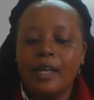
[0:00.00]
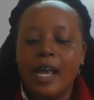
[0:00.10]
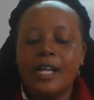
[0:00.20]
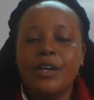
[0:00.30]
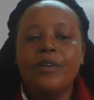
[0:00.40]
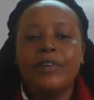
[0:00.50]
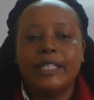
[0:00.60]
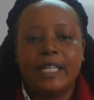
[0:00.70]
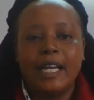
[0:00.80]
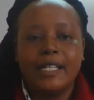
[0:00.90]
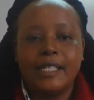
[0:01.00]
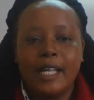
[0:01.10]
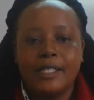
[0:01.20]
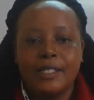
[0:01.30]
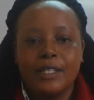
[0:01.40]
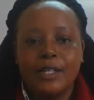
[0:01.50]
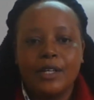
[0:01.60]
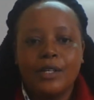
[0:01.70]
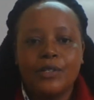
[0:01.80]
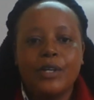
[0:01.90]
and no fertilizers.
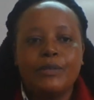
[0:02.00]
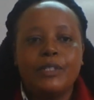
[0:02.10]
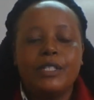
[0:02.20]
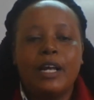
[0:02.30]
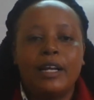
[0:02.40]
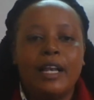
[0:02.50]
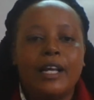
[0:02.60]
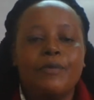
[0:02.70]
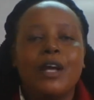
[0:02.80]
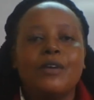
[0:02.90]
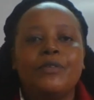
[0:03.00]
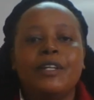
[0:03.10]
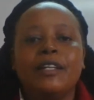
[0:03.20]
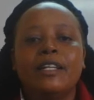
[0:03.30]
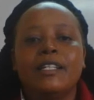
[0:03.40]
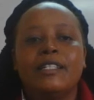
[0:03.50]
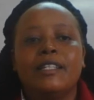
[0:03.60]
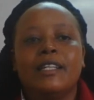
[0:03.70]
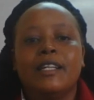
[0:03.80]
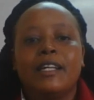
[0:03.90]
So it's like we are doing it
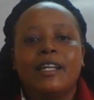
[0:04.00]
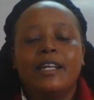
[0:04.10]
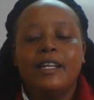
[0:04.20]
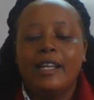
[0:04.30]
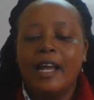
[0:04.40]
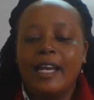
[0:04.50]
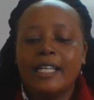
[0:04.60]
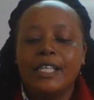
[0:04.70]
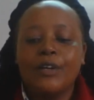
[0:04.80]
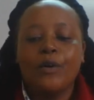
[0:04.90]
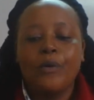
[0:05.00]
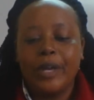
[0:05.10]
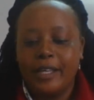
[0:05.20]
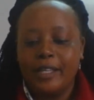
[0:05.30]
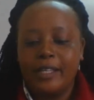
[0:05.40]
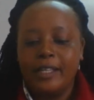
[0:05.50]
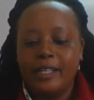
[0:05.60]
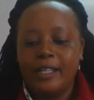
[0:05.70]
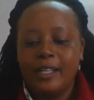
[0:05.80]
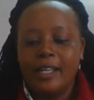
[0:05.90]
in a natural way.
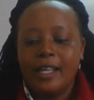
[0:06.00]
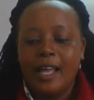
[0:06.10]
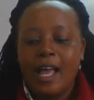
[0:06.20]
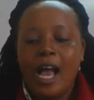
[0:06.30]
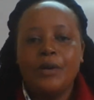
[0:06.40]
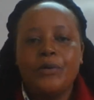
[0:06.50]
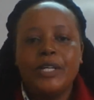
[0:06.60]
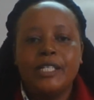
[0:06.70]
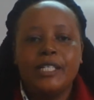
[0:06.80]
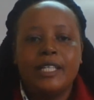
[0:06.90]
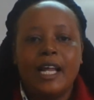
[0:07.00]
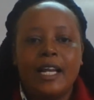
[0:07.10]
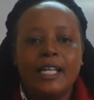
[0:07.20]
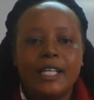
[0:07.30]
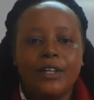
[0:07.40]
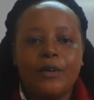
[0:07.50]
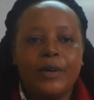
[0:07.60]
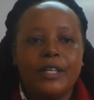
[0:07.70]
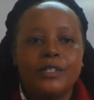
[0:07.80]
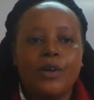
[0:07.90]
How do we do it in a natural
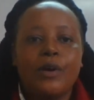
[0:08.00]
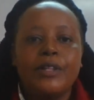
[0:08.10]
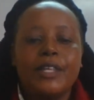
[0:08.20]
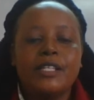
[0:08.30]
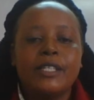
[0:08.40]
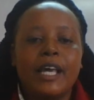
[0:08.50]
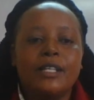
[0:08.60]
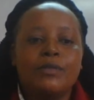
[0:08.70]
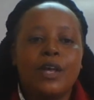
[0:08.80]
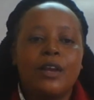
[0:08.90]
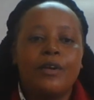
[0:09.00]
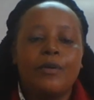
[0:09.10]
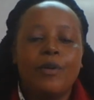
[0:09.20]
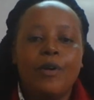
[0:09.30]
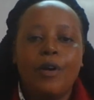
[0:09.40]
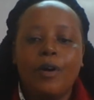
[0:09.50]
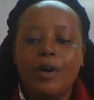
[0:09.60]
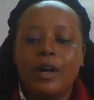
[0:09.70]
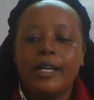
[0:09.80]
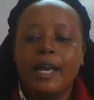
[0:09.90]
way? So in this case, we have
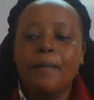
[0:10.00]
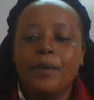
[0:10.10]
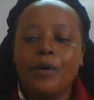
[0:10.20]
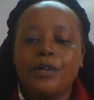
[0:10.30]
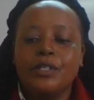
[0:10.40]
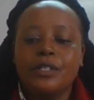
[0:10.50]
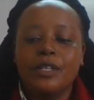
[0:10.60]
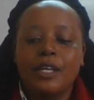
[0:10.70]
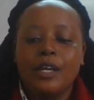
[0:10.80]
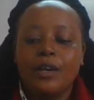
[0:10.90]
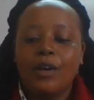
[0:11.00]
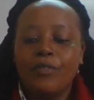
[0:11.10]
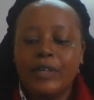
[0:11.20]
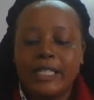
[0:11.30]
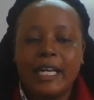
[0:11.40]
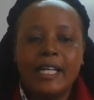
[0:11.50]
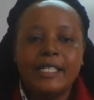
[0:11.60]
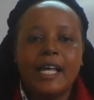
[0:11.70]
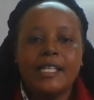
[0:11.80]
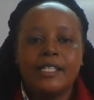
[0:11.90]
no chemicals, no
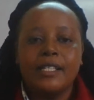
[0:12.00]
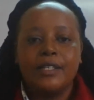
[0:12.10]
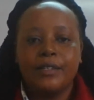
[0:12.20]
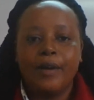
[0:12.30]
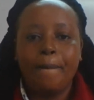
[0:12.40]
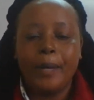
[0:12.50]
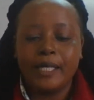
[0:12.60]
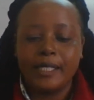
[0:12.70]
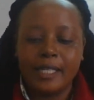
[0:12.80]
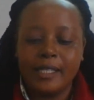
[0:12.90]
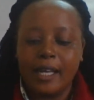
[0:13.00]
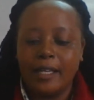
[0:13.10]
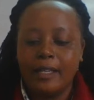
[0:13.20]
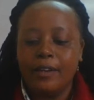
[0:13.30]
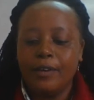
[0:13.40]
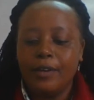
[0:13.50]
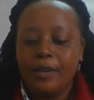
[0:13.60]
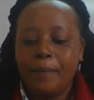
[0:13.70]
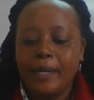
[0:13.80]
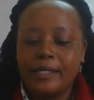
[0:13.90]
fertilizers, no
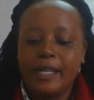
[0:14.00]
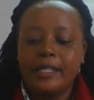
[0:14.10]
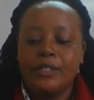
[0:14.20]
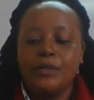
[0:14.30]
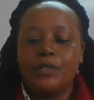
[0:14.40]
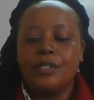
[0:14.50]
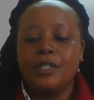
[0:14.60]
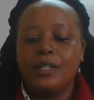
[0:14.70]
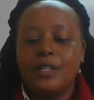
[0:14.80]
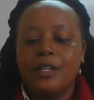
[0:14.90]
pesticide used.